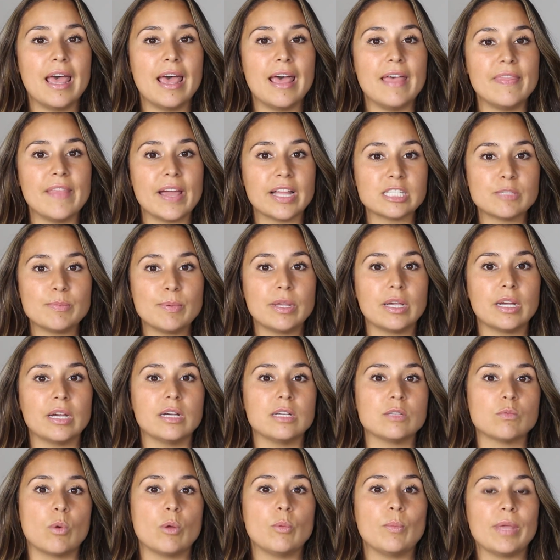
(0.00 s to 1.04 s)
And that's
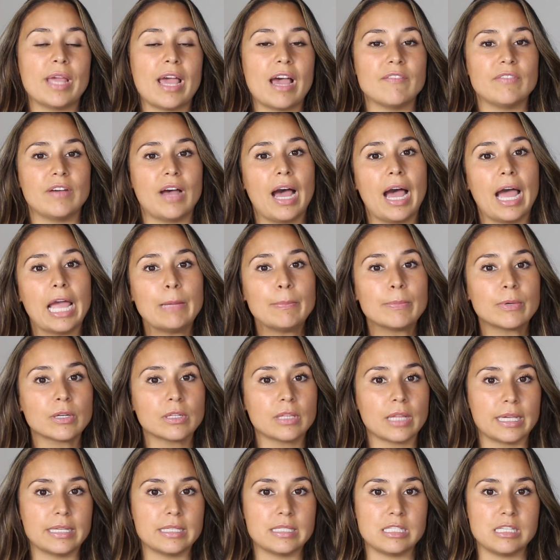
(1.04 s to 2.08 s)
because when we have a
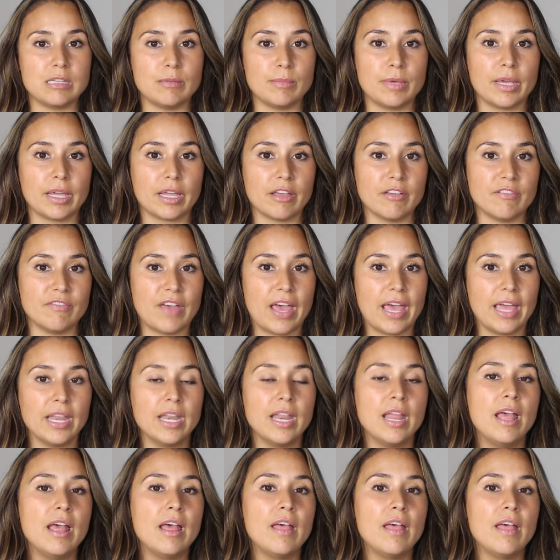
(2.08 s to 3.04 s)
hyperglycemic event,